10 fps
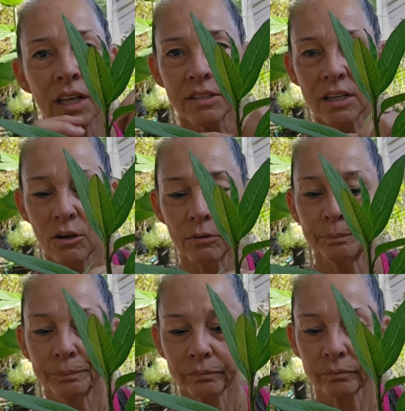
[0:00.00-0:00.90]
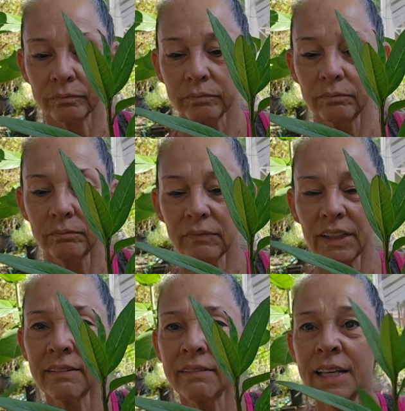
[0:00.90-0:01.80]
So
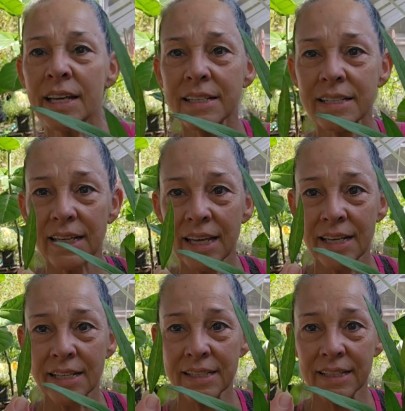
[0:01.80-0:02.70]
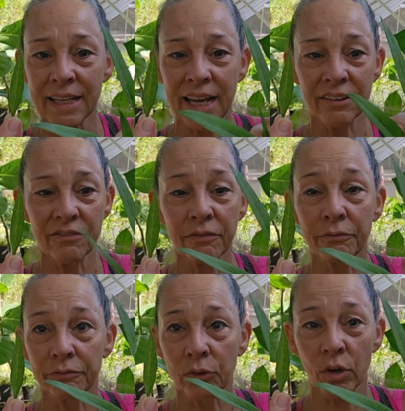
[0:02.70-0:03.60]
this is the native
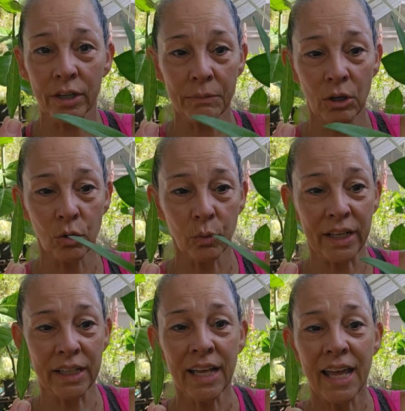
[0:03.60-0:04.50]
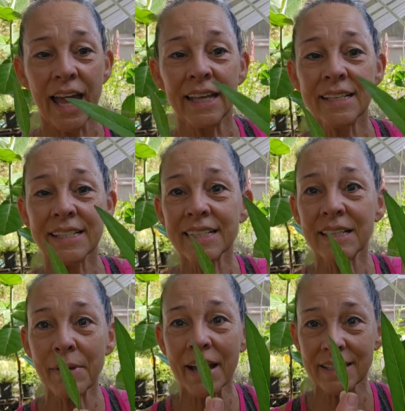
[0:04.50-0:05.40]
Florida milkweed, and this is
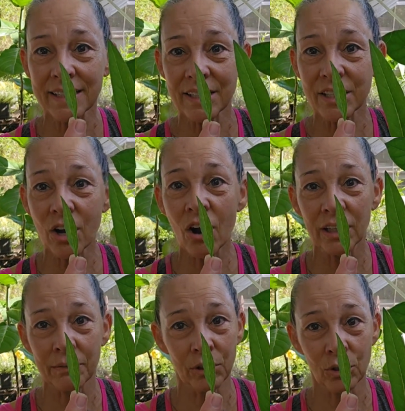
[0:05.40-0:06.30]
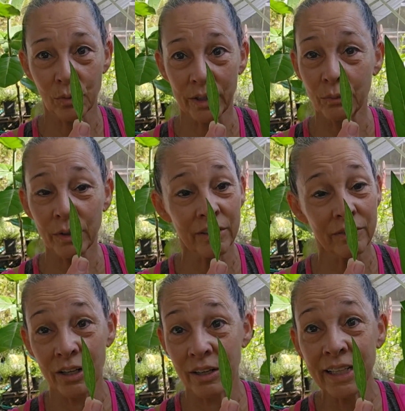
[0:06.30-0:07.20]
the Mexican scarlet milkweed. Well,
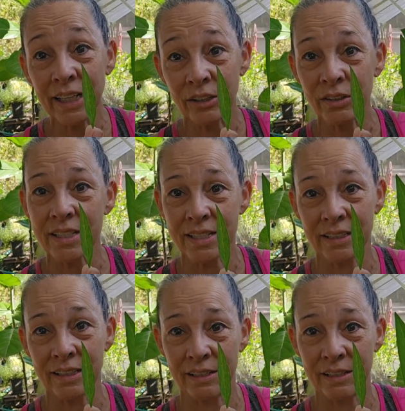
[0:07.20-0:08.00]
there again, you can see the